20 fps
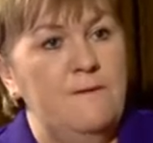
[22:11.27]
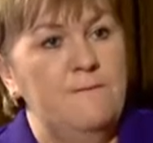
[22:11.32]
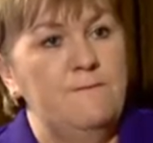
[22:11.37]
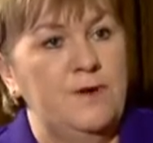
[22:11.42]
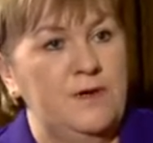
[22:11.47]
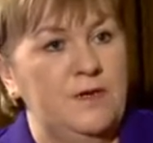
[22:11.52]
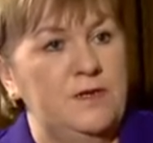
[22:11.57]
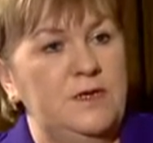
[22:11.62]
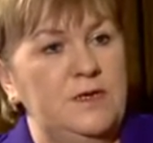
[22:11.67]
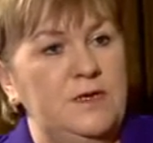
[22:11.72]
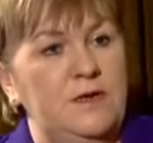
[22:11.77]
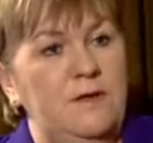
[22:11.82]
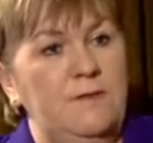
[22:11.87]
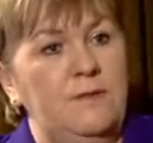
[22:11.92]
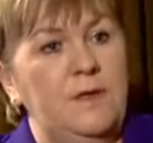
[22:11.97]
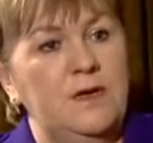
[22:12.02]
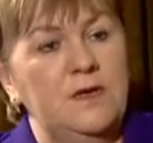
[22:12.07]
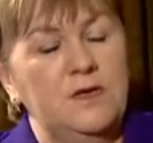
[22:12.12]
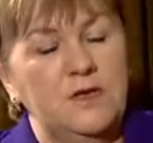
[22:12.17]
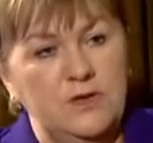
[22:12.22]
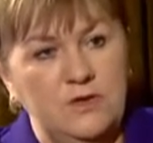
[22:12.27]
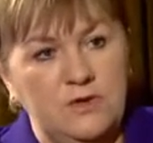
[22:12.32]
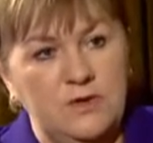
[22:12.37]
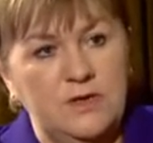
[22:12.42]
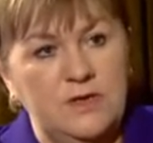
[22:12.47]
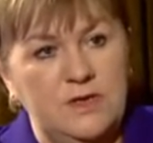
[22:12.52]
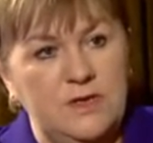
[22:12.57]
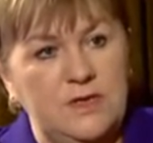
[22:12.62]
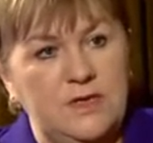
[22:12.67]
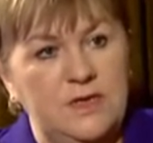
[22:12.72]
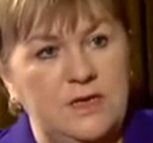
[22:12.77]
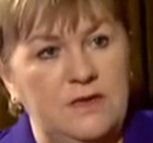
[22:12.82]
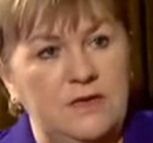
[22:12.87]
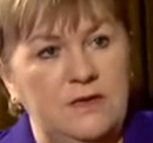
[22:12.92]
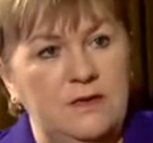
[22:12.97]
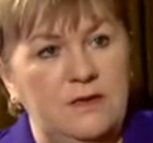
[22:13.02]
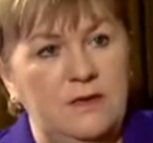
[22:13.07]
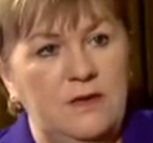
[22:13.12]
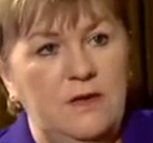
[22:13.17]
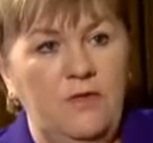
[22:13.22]
But that is not to
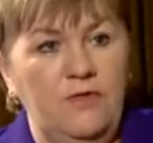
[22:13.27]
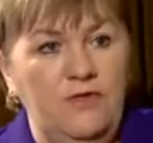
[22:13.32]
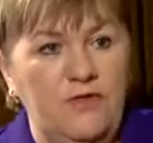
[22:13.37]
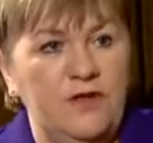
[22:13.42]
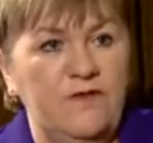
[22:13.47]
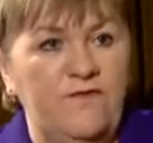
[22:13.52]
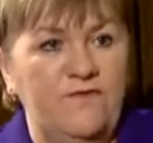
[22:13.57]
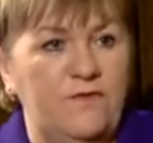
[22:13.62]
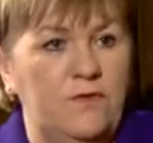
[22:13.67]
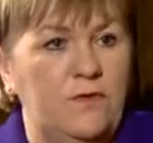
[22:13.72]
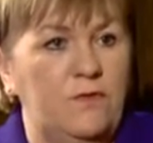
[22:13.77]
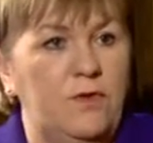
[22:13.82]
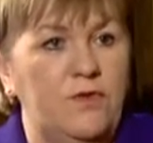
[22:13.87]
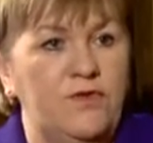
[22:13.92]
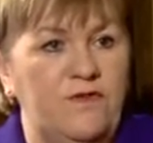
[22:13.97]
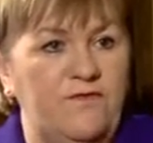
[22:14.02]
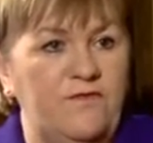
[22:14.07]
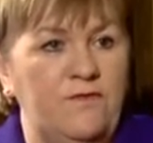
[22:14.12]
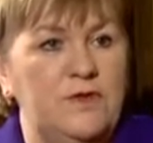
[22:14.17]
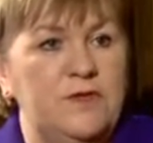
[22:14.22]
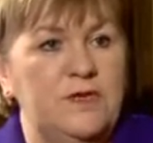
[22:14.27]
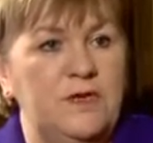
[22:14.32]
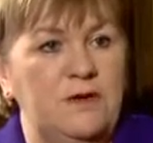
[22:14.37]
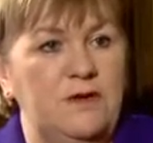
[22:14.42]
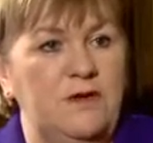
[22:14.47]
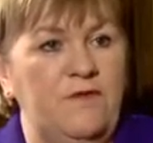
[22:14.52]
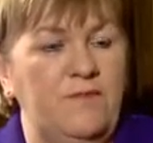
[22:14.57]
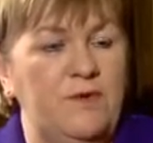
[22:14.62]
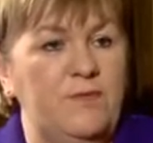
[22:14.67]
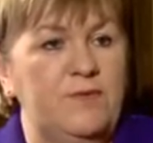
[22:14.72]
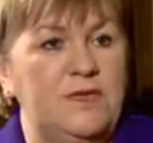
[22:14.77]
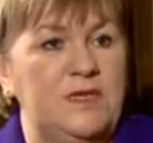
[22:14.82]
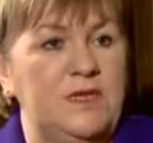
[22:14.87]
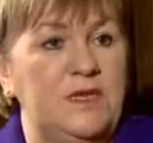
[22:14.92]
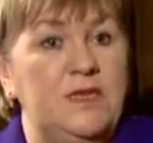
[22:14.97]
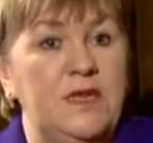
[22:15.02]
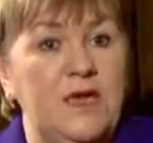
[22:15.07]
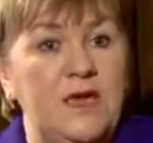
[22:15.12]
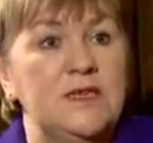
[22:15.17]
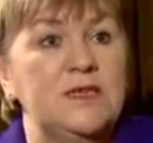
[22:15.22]
say, therefore, what they're voting. If people
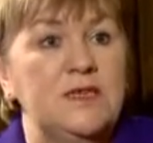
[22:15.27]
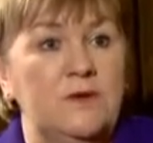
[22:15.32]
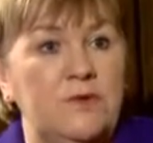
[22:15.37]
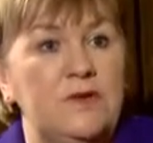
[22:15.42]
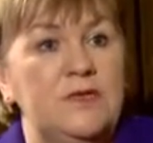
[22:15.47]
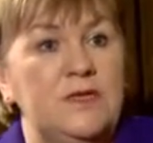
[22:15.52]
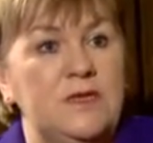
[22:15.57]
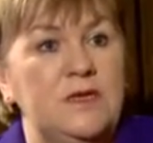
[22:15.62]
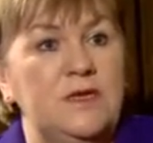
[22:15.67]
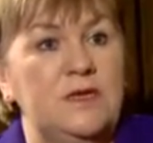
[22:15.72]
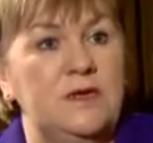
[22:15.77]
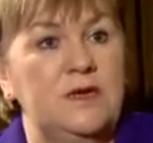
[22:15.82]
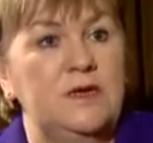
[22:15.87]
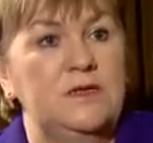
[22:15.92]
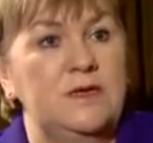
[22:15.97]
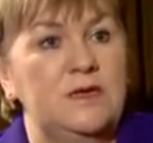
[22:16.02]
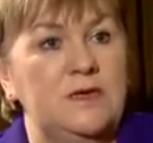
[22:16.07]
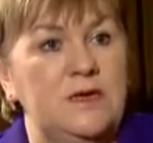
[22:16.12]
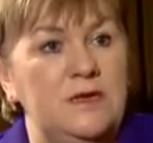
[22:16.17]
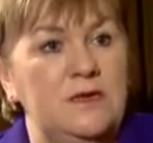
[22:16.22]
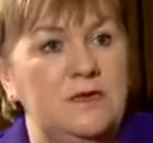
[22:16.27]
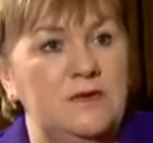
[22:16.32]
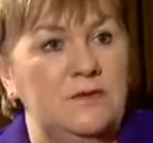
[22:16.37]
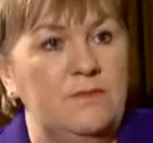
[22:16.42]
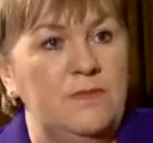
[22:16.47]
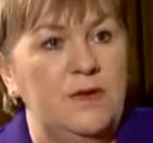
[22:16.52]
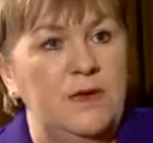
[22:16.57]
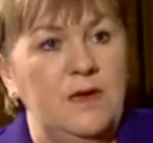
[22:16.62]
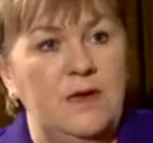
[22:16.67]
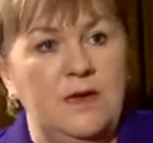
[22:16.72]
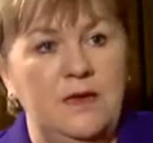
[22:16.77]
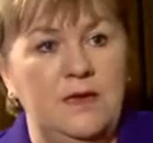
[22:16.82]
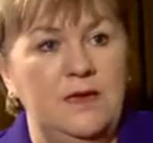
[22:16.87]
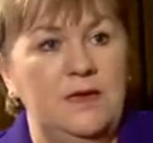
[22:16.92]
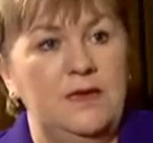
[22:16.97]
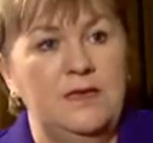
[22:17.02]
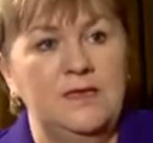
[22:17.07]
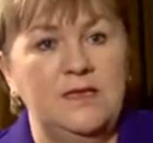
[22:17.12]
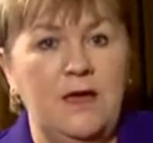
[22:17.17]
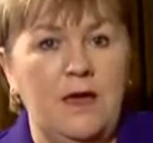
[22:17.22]
say, yes, I want to stay in the United Kingdom, it
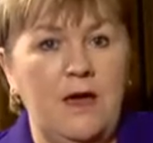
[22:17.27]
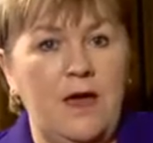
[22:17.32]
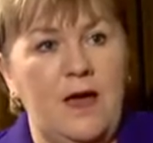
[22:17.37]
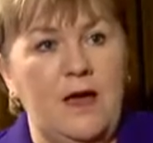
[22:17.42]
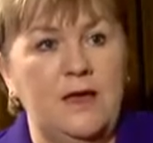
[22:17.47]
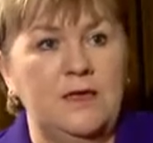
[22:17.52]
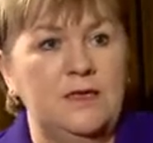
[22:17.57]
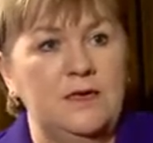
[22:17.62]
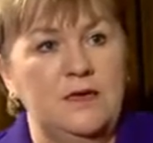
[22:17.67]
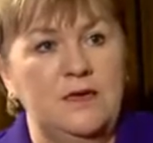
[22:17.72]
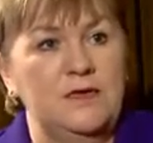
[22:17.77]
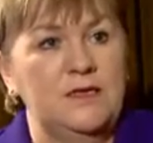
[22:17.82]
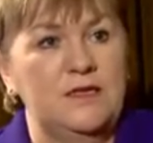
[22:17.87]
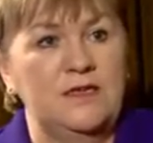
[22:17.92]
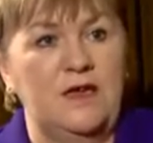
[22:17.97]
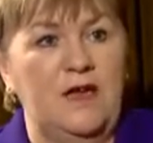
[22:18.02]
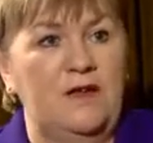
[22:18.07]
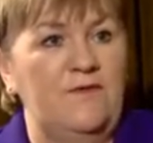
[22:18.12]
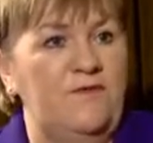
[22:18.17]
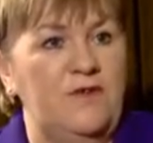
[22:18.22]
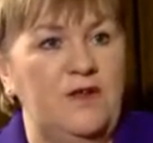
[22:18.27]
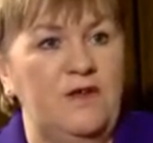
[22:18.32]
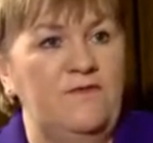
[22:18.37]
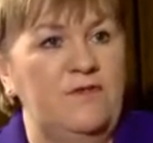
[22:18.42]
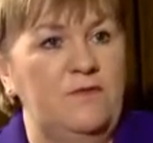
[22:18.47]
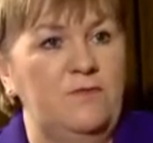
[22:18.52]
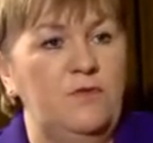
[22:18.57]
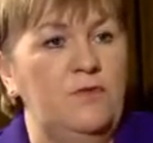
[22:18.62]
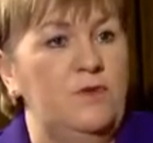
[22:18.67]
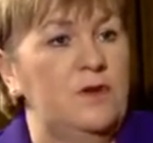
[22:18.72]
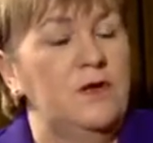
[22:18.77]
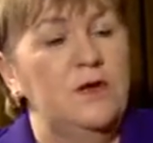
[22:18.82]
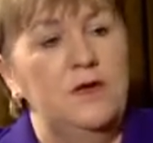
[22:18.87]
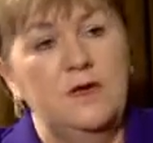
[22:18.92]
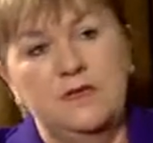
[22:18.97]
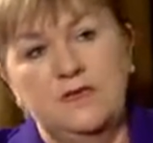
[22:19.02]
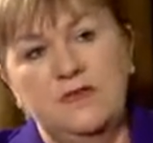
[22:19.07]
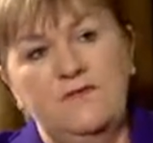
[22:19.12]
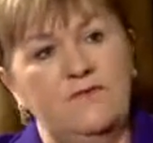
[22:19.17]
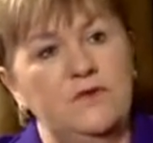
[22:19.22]
is as is and forevermore.
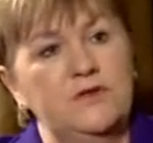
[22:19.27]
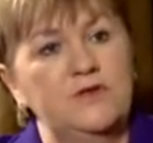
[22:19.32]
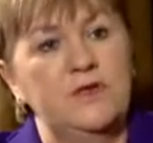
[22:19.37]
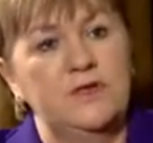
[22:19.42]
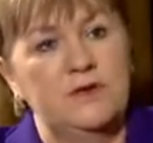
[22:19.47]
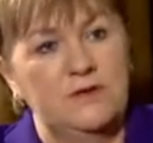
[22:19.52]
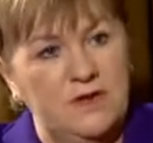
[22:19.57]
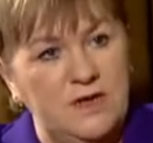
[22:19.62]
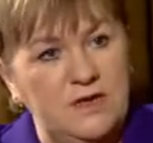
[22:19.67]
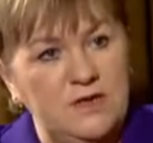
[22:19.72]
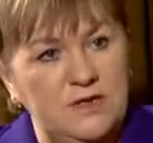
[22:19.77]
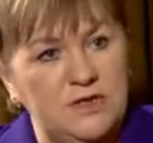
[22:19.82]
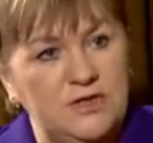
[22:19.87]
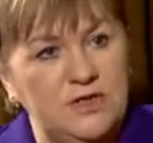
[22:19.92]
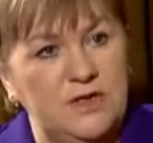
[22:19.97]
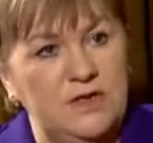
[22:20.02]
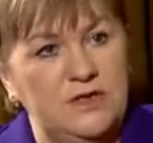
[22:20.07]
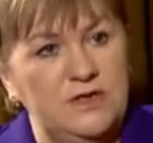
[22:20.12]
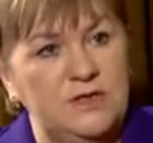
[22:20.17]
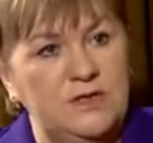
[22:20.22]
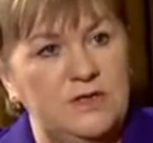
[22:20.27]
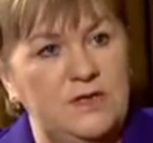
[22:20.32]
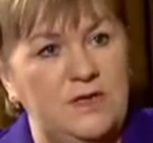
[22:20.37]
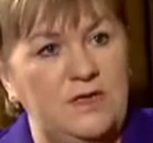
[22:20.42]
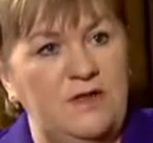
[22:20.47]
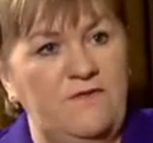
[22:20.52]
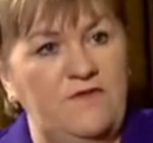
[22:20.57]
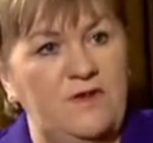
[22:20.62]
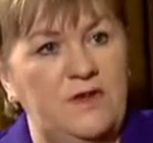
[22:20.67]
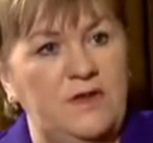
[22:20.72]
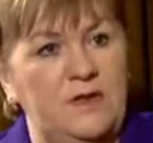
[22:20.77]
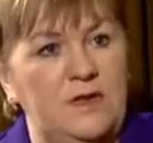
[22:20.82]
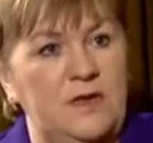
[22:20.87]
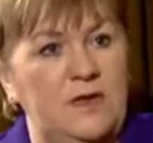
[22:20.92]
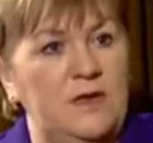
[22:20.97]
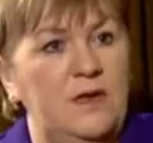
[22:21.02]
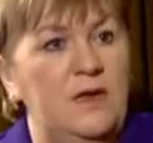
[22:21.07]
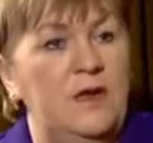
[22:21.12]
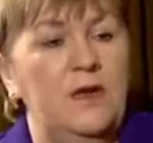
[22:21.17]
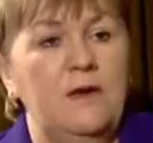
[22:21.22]
Devolution has already changed
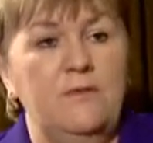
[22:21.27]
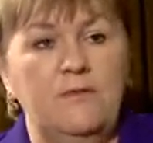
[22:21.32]
significantly.